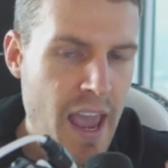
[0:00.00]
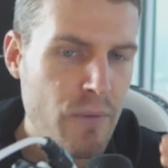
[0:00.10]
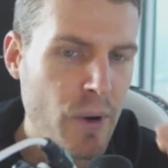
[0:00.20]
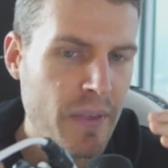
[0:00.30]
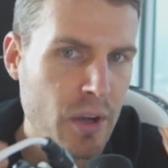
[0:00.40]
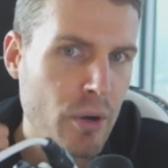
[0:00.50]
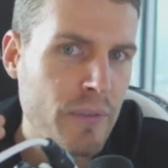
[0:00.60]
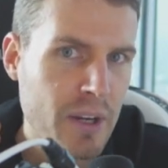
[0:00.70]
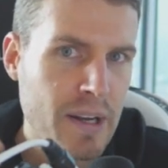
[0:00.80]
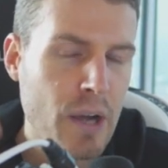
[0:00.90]
everything all
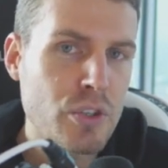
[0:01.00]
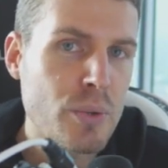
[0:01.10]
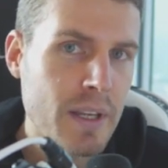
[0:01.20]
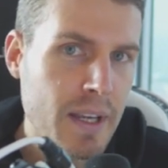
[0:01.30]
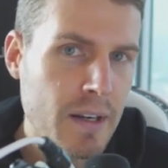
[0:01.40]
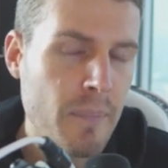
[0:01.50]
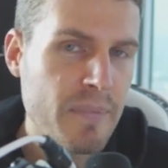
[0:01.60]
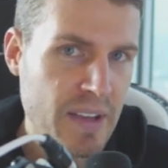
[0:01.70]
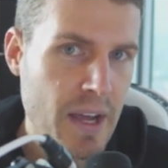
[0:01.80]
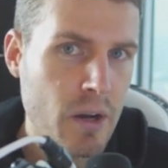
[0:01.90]
figured out, you can get
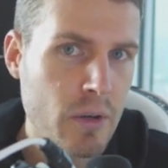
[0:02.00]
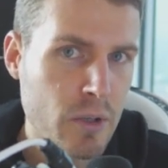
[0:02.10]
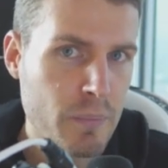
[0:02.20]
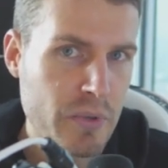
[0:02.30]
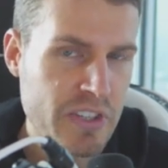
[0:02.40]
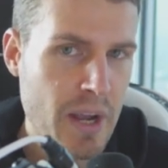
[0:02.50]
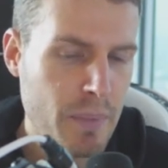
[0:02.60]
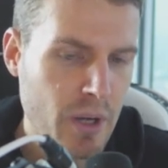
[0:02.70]
up to that 100%.